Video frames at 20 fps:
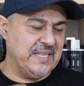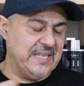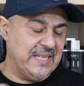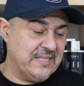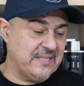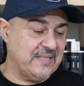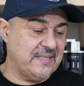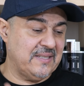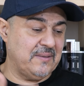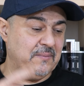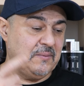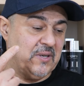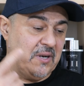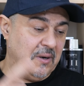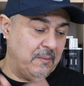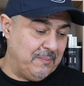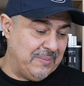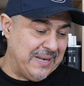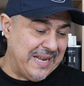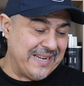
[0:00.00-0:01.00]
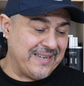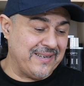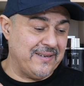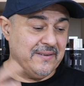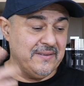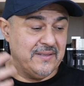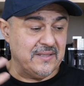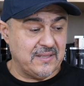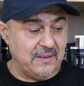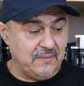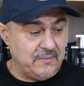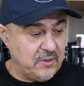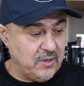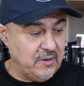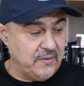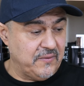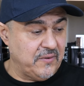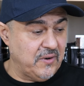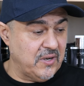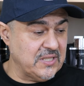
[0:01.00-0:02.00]
Yes, we got blackcurrant and we
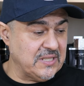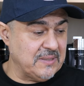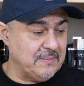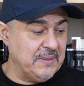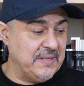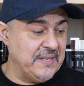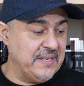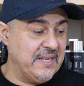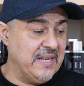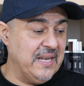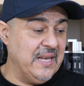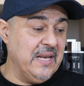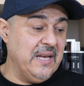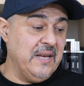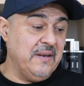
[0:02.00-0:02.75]
got raspberry,